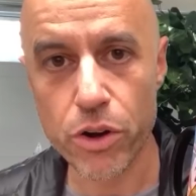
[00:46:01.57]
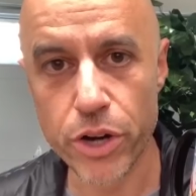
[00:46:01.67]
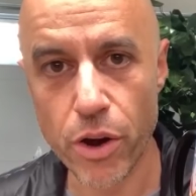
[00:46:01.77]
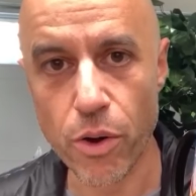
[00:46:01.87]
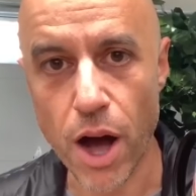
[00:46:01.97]

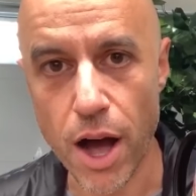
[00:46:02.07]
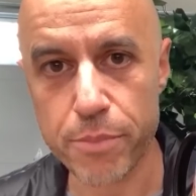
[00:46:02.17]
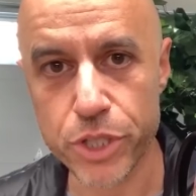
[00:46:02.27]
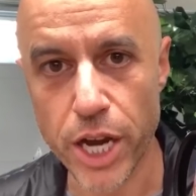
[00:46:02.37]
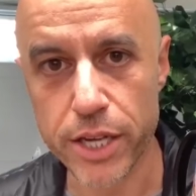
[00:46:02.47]
no
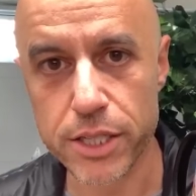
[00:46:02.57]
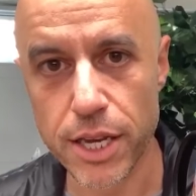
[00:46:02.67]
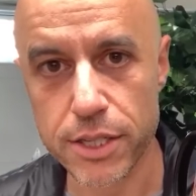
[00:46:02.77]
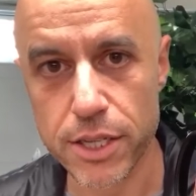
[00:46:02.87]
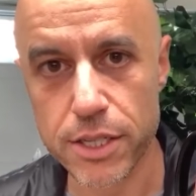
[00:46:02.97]
objects
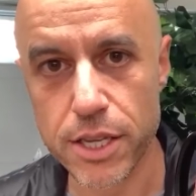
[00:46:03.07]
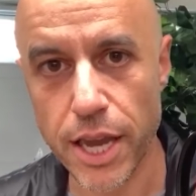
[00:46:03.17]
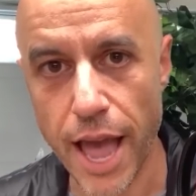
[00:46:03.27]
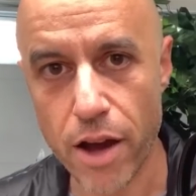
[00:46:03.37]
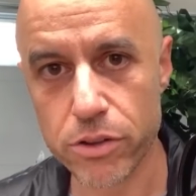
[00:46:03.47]

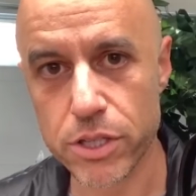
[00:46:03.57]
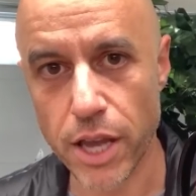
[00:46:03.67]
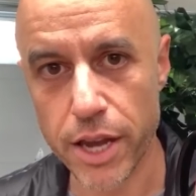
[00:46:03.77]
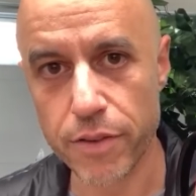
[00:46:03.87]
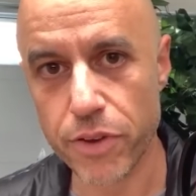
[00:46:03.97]
existing
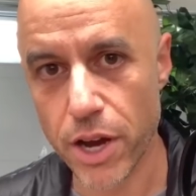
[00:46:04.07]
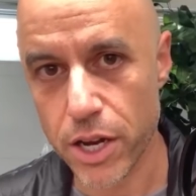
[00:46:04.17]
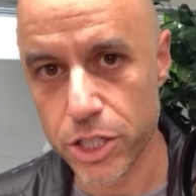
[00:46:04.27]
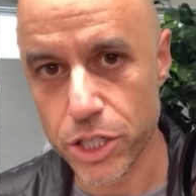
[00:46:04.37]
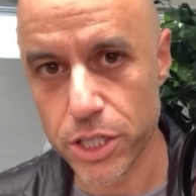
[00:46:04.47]
outside of
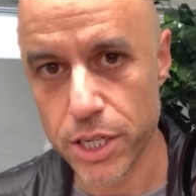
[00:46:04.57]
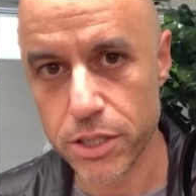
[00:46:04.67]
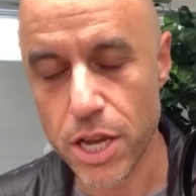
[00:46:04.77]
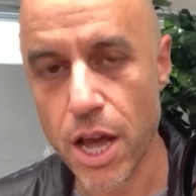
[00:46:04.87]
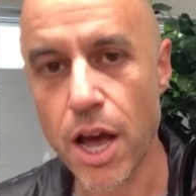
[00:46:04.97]

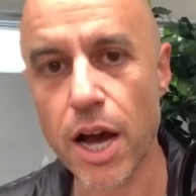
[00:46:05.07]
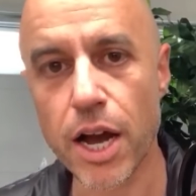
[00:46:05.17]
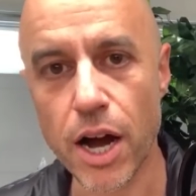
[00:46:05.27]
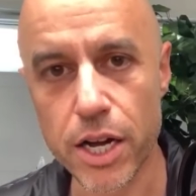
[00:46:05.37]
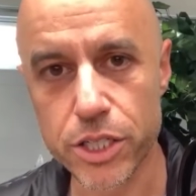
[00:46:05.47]
consciousness.
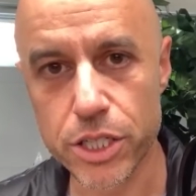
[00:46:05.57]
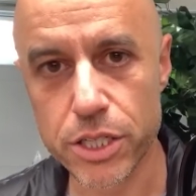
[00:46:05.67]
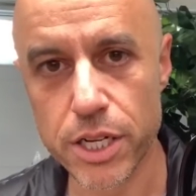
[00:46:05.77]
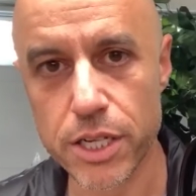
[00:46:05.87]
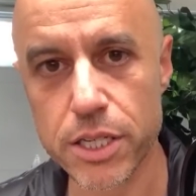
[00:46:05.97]

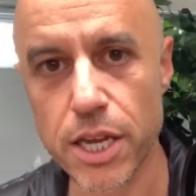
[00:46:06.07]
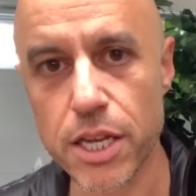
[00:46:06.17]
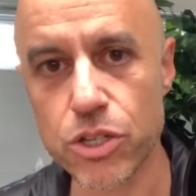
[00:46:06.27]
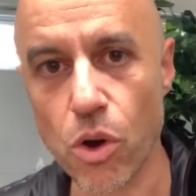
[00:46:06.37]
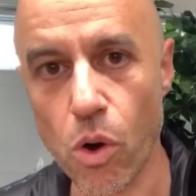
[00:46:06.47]
Consciousness
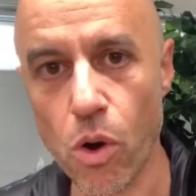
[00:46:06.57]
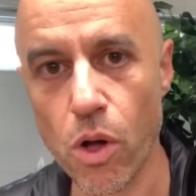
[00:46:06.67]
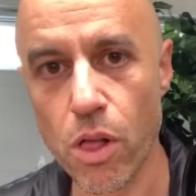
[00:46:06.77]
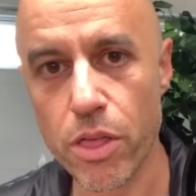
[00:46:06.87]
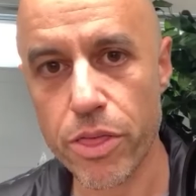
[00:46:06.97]
is
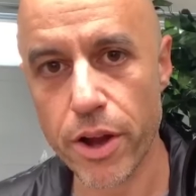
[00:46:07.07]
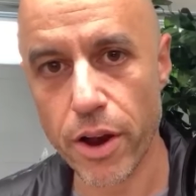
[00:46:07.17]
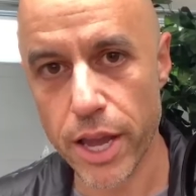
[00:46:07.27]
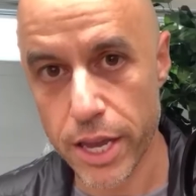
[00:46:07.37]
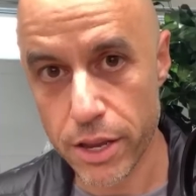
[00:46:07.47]
all there
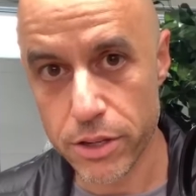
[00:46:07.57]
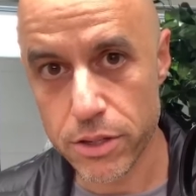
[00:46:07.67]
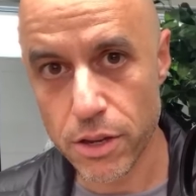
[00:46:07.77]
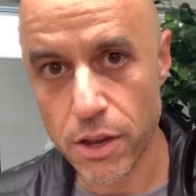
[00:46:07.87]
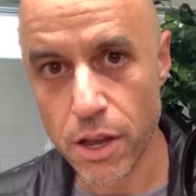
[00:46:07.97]

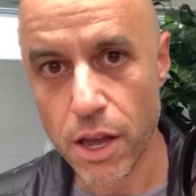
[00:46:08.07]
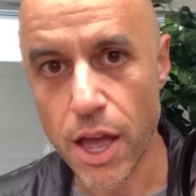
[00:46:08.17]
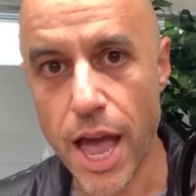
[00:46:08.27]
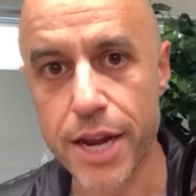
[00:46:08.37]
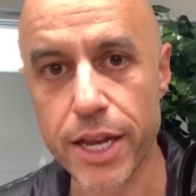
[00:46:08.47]
is,
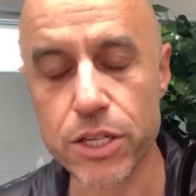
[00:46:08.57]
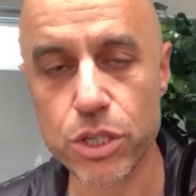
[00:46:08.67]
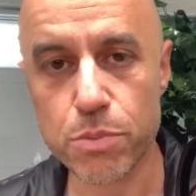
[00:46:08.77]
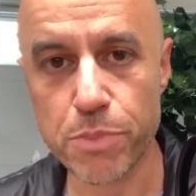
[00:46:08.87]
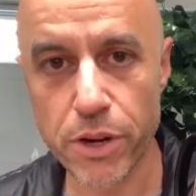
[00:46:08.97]
an
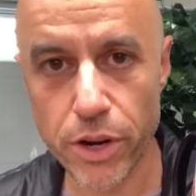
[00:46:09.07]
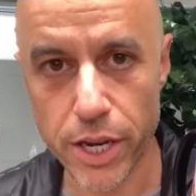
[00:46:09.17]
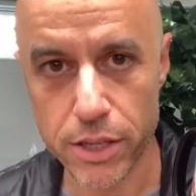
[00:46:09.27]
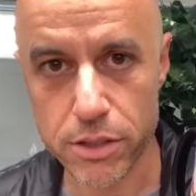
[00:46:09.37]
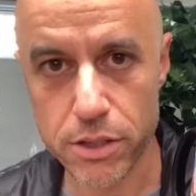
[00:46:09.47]

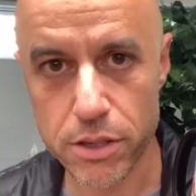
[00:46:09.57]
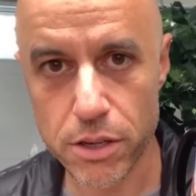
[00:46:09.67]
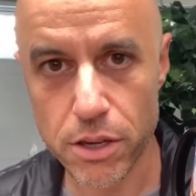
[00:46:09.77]
experience.